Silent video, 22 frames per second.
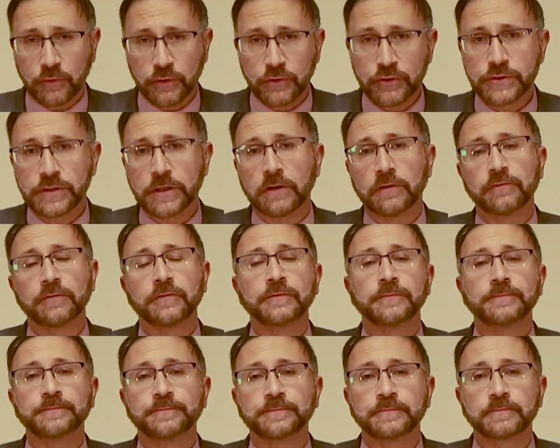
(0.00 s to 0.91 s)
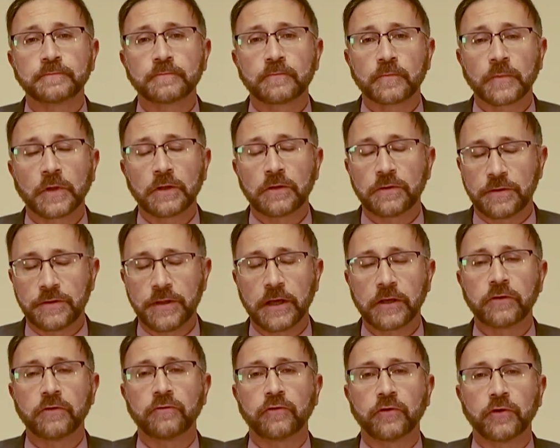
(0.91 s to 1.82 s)
yourself.
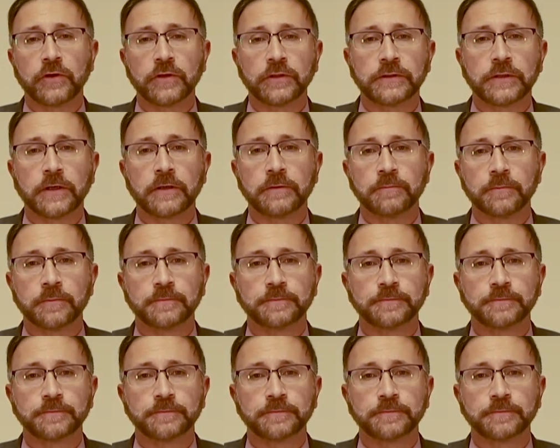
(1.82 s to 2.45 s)
Thank you for your time.